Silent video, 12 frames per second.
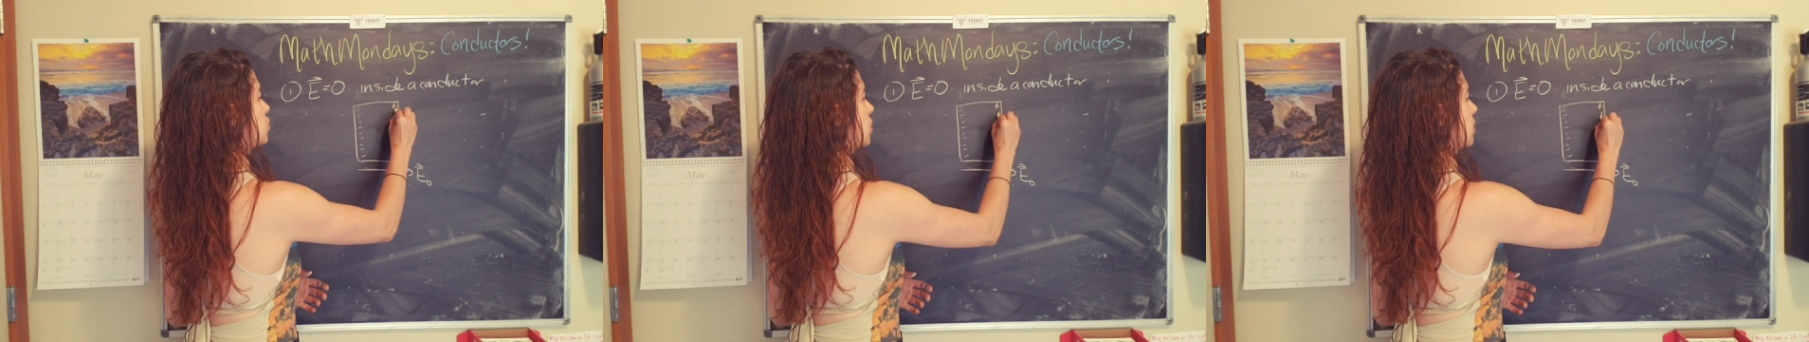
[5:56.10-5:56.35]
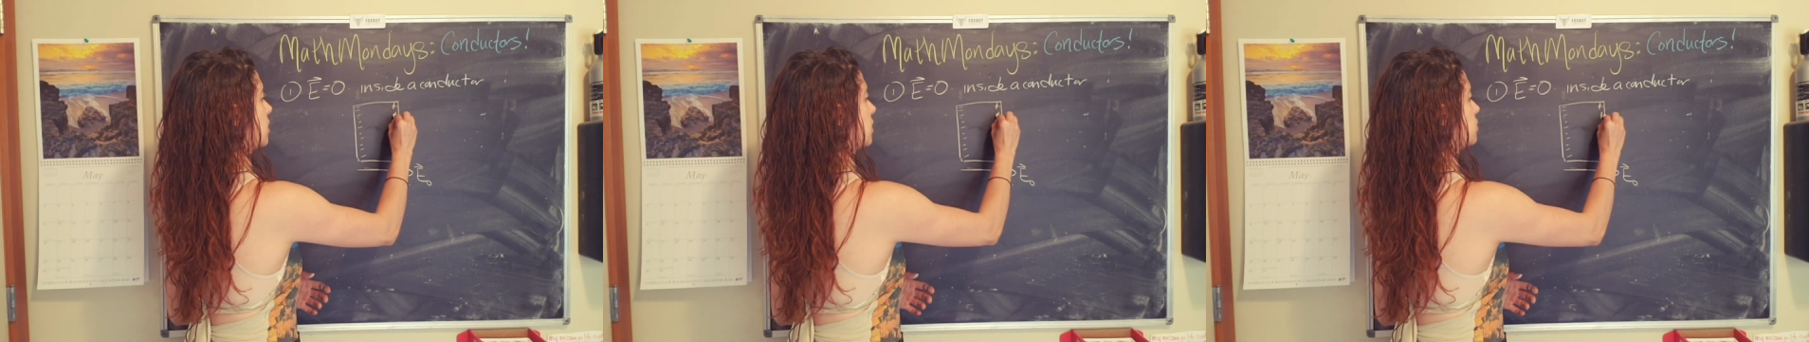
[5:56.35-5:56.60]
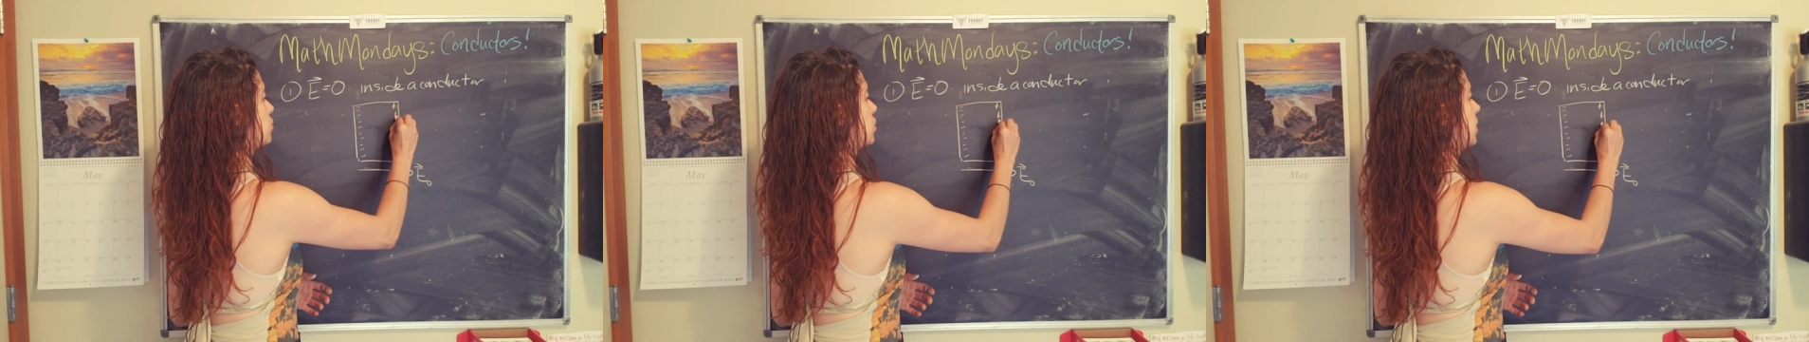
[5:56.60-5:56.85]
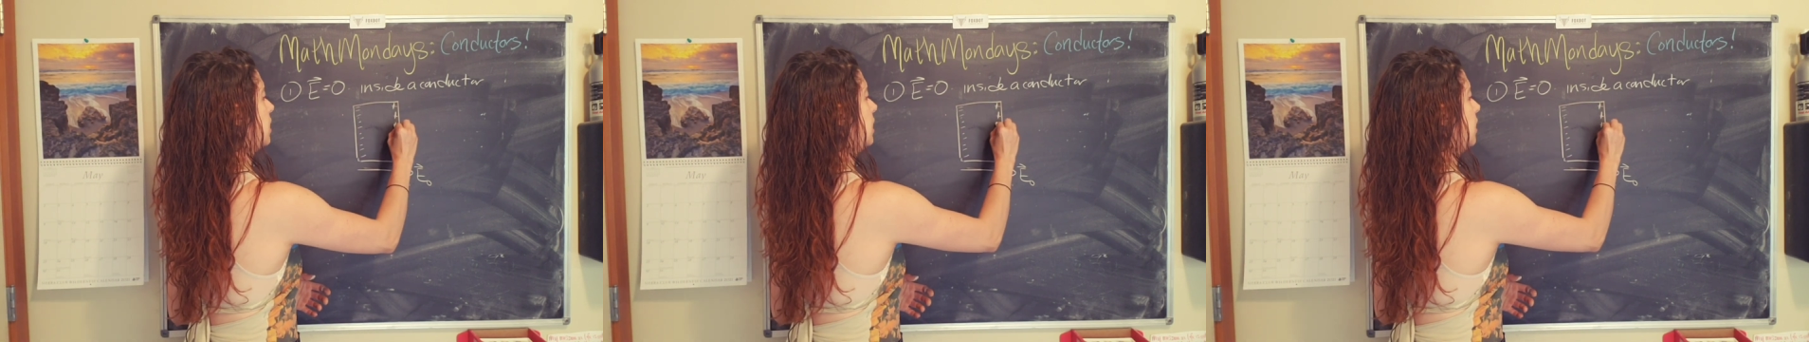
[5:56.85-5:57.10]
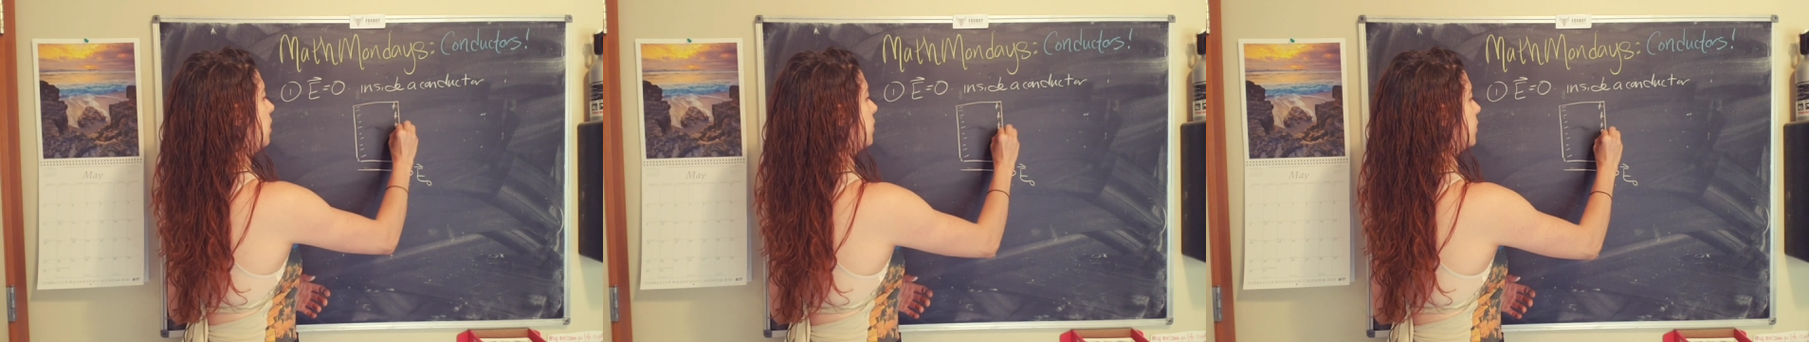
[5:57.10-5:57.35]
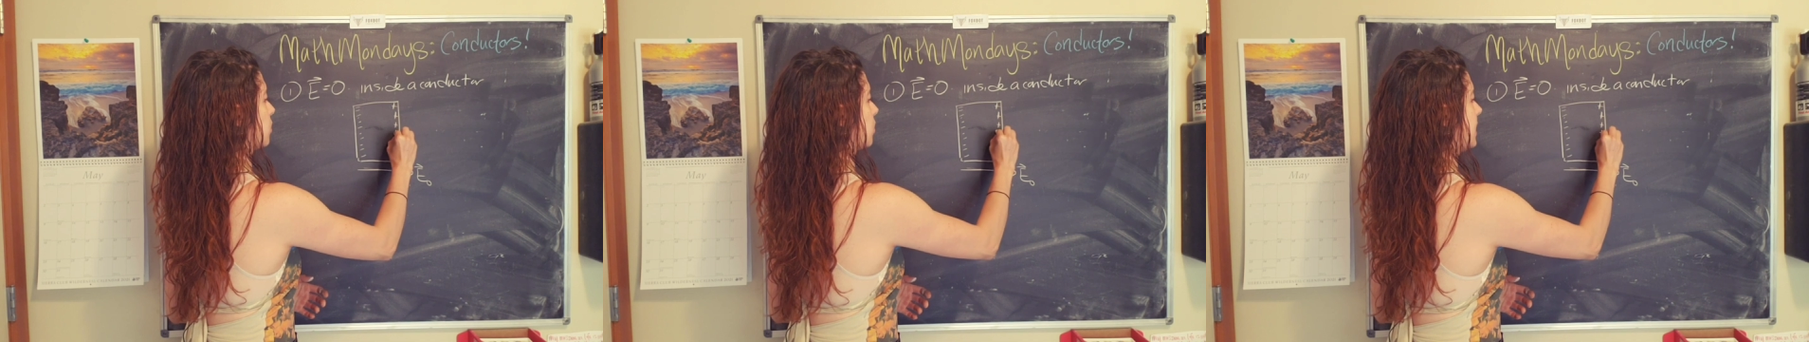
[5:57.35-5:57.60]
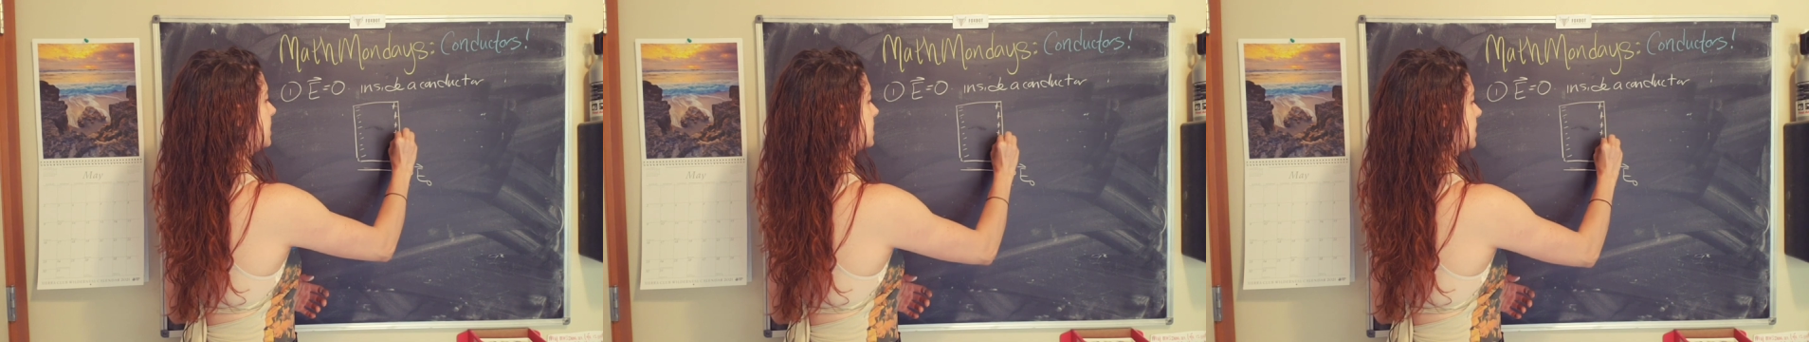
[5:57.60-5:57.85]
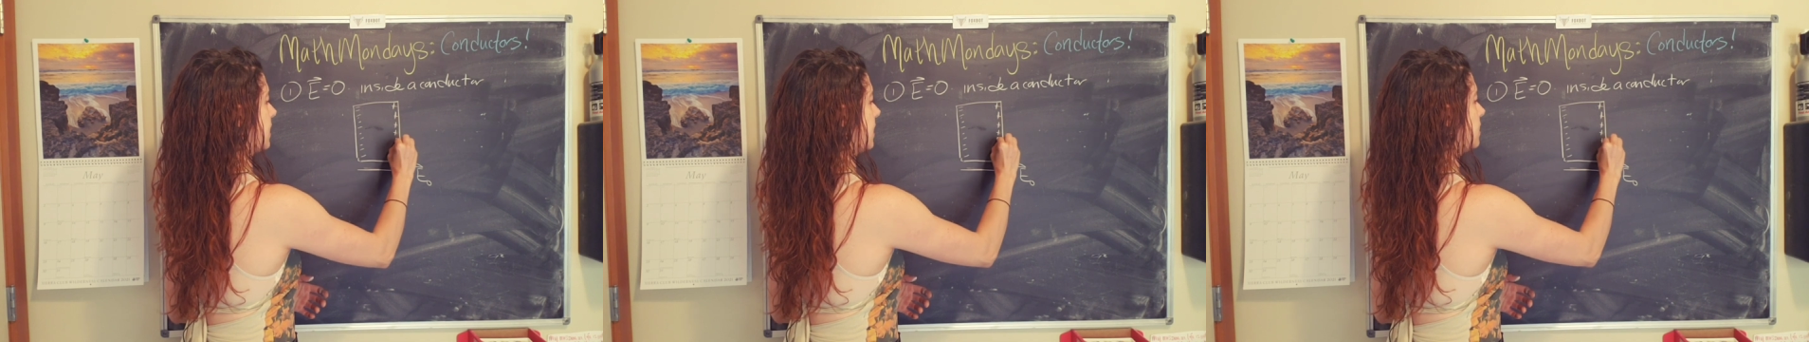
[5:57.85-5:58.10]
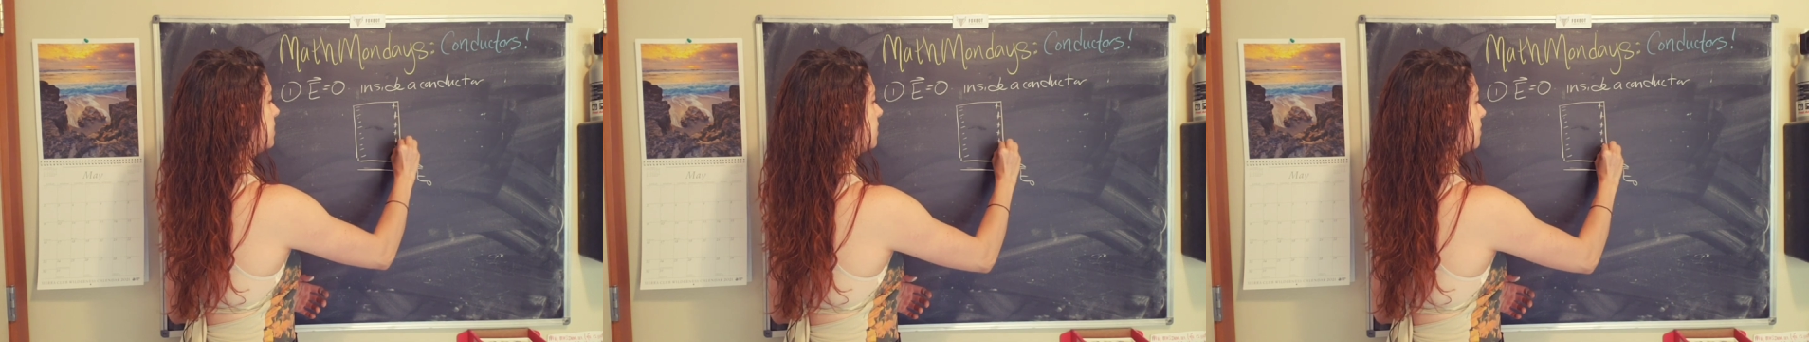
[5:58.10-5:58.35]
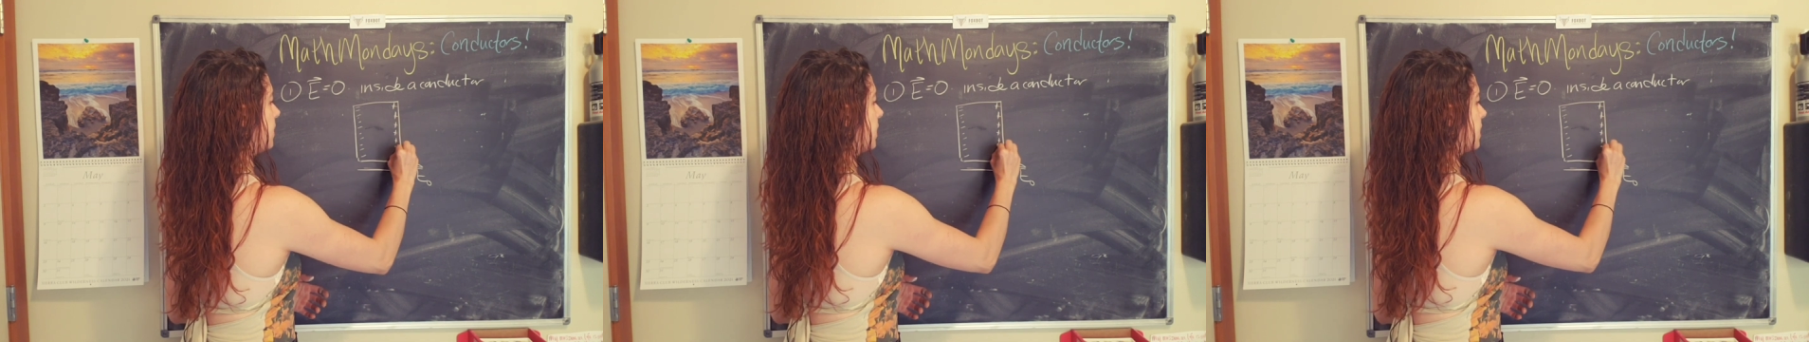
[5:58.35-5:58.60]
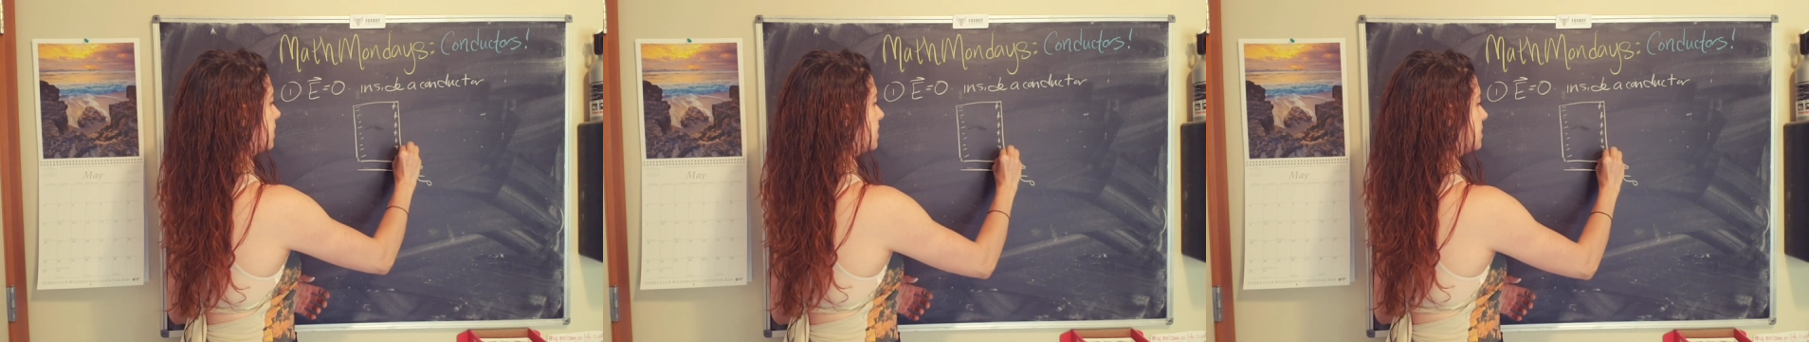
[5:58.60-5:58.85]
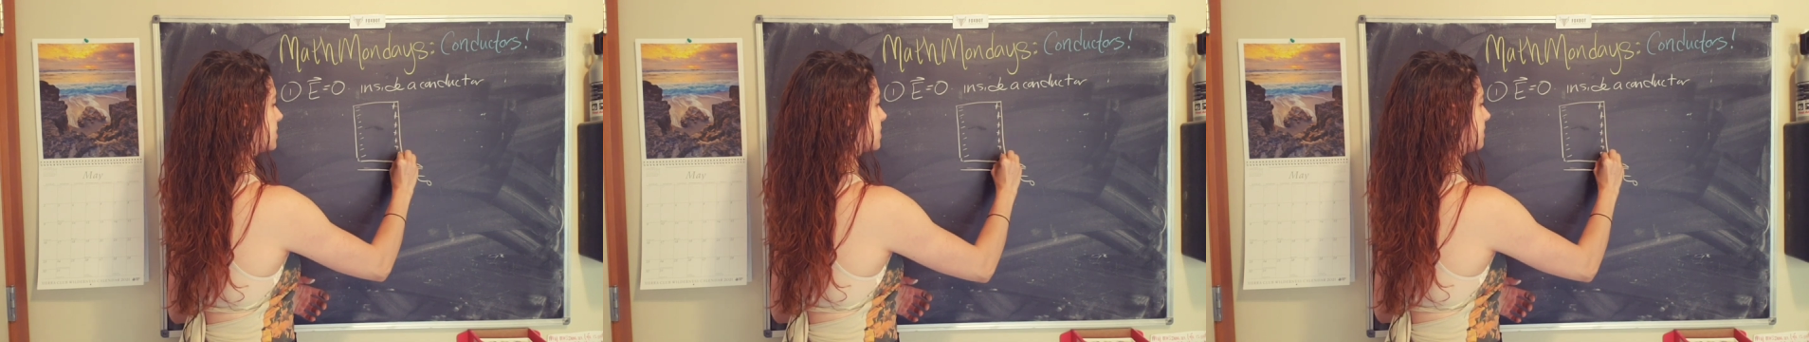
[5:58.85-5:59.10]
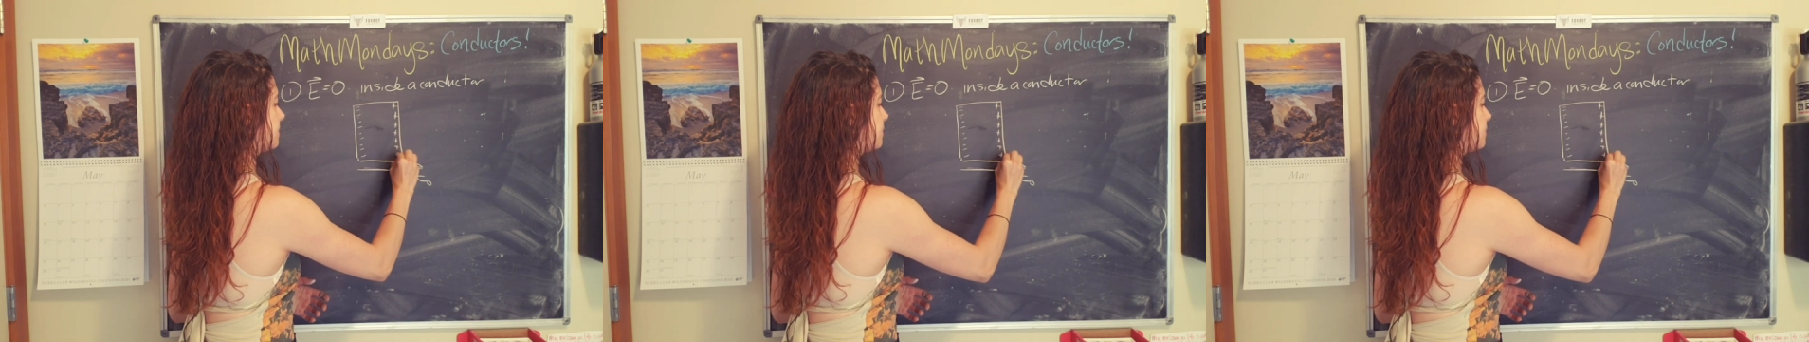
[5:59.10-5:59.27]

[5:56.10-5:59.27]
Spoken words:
[unreadable: no face in view]